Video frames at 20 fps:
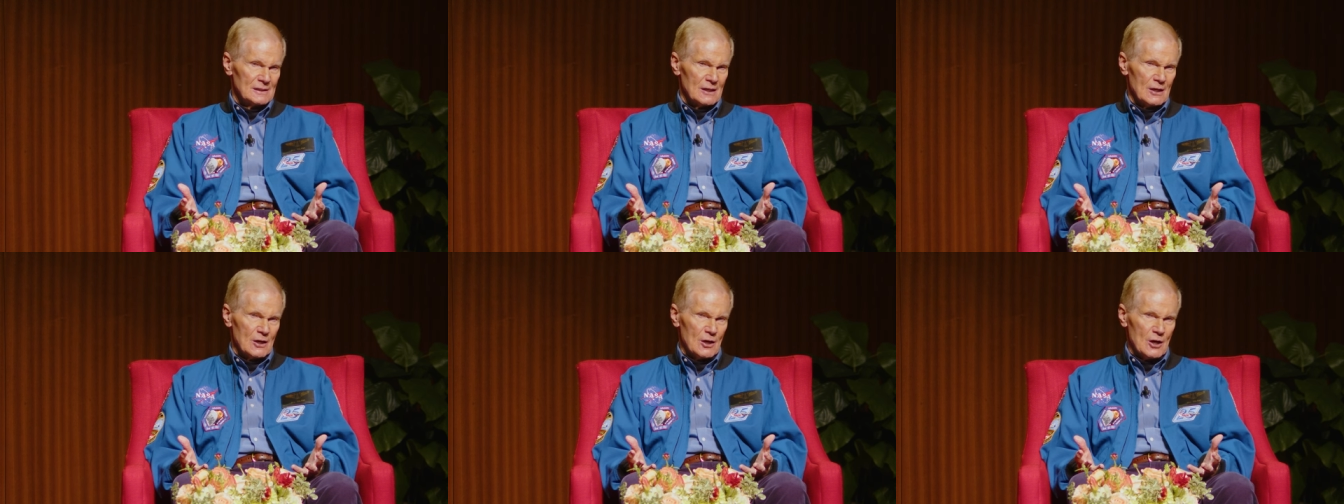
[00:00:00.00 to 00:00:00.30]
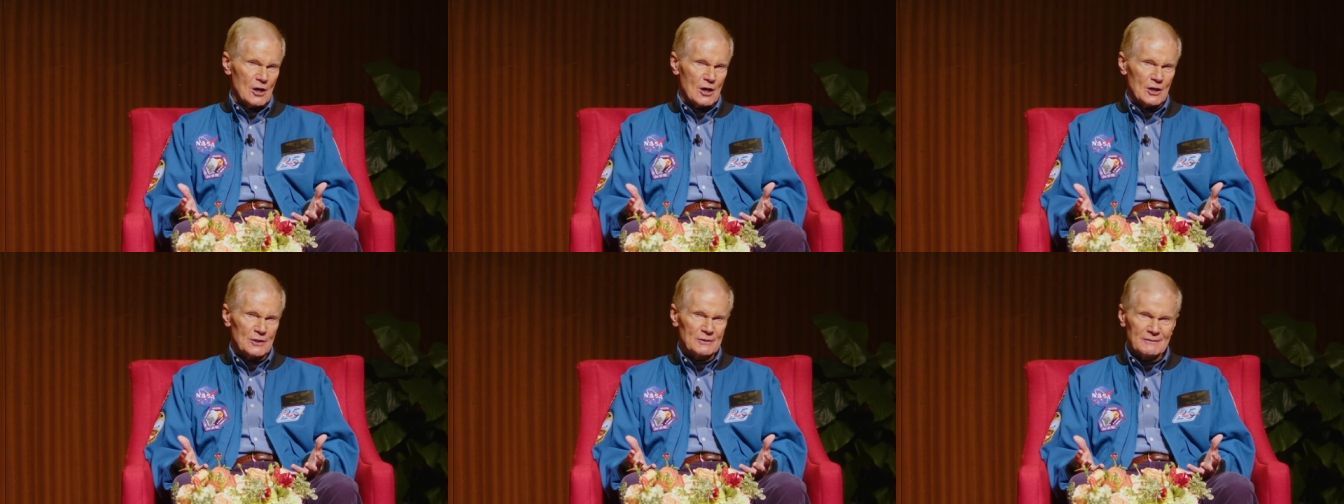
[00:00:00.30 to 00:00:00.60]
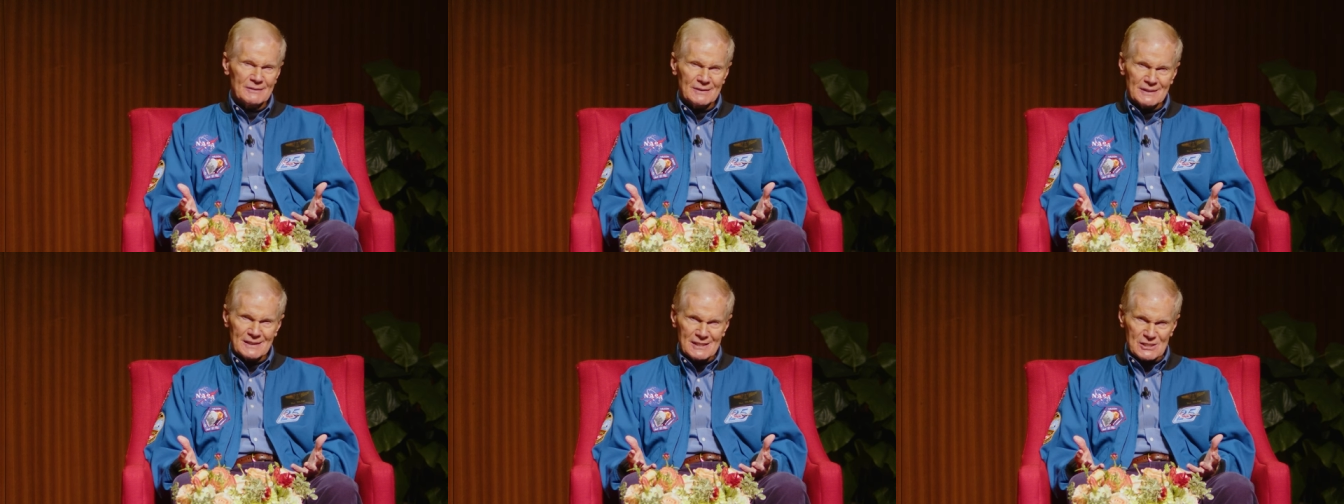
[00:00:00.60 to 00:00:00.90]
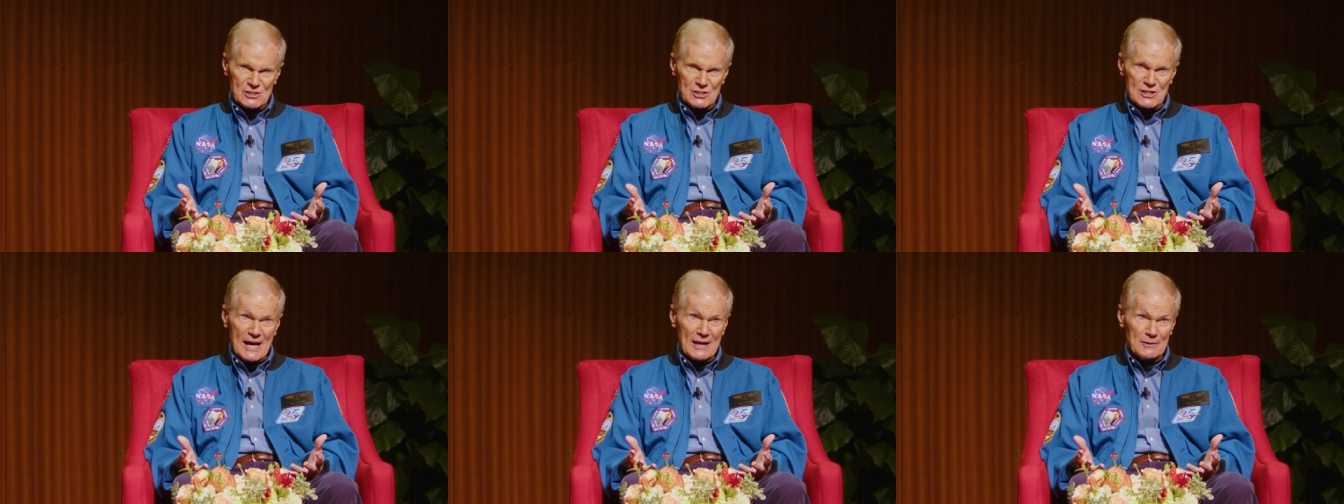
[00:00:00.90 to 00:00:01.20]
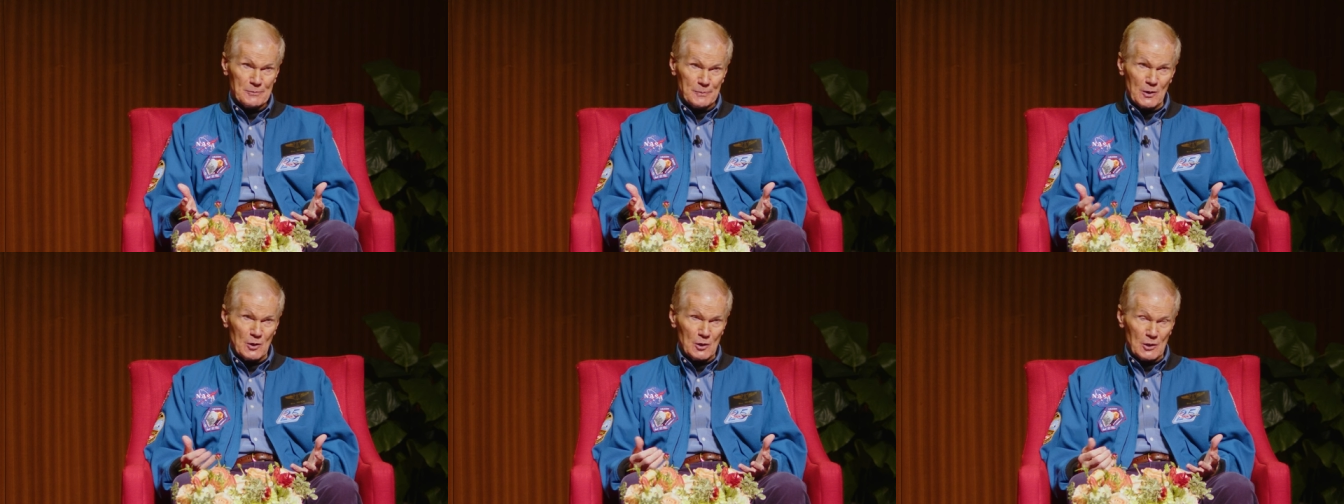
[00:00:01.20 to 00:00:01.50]
on the
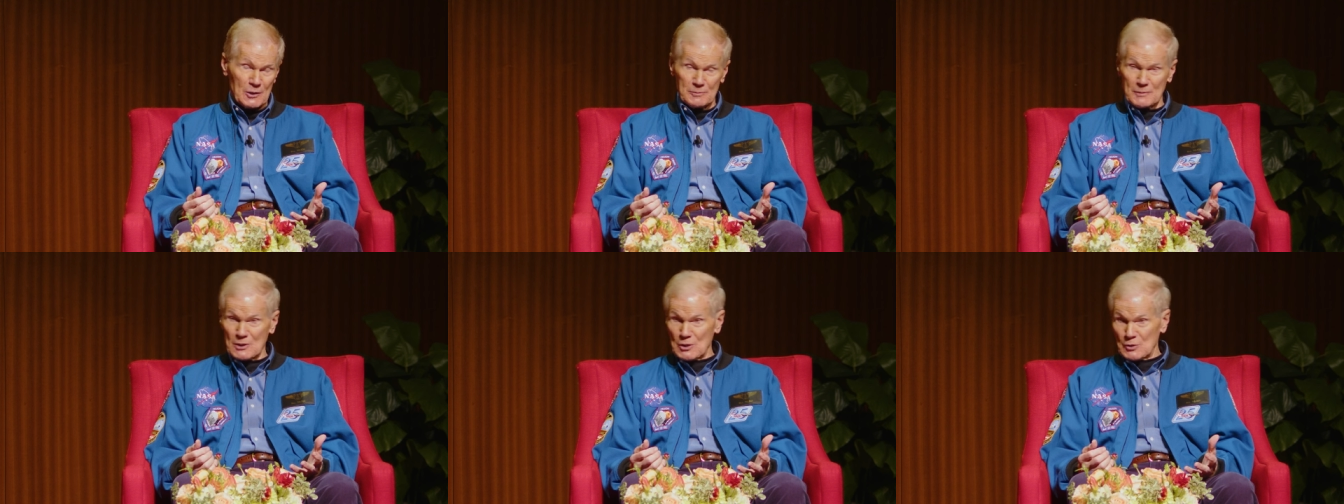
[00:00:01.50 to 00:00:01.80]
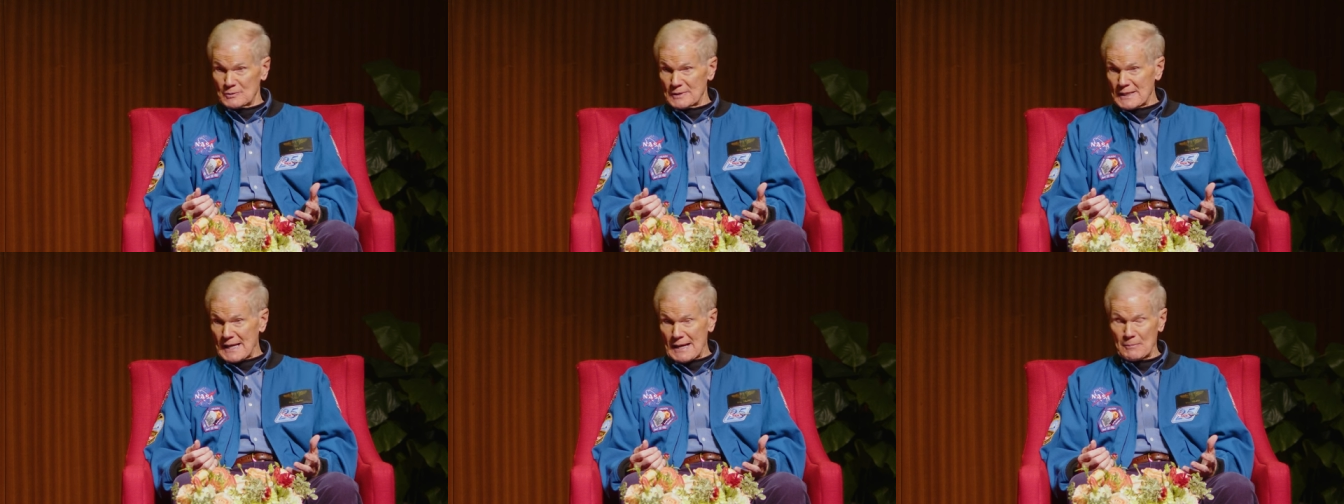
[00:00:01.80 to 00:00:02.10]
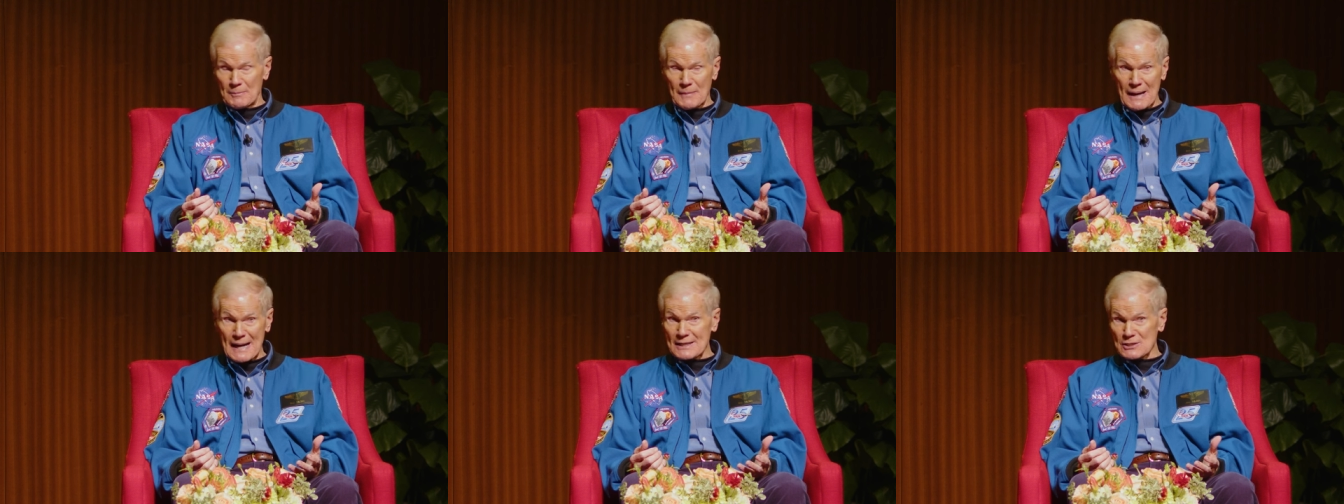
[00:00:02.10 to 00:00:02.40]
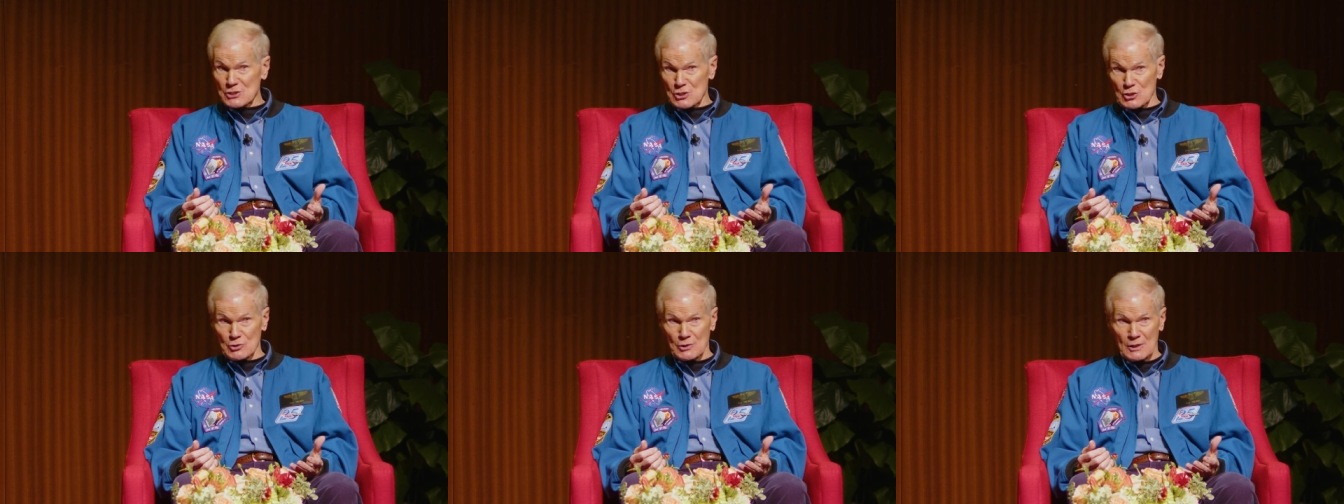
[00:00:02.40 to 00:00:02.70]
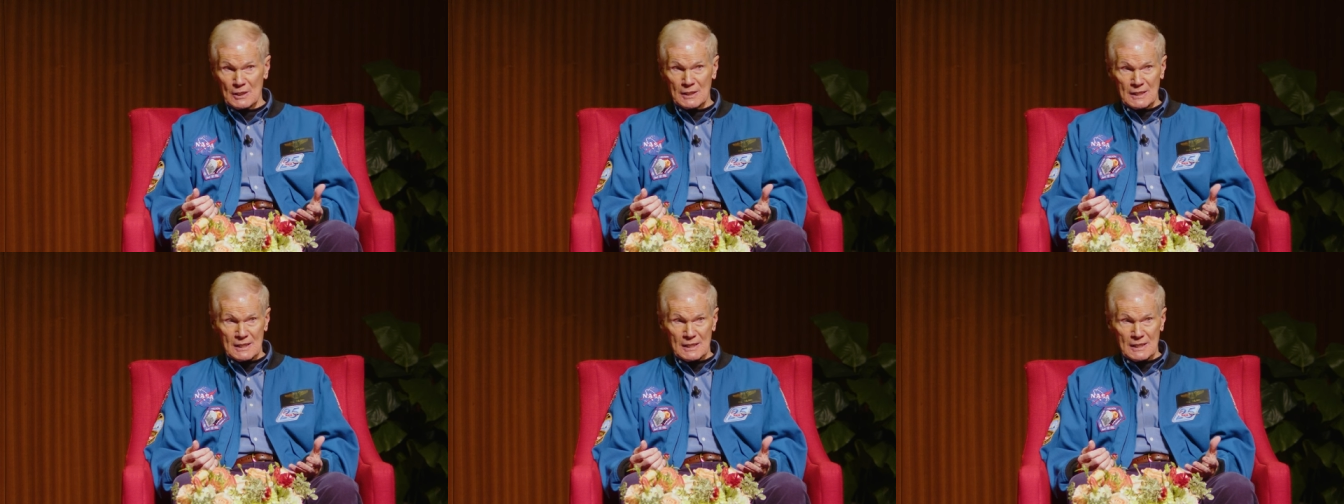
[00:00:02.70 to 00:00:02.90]
South pole of the Moon. Now, mind you,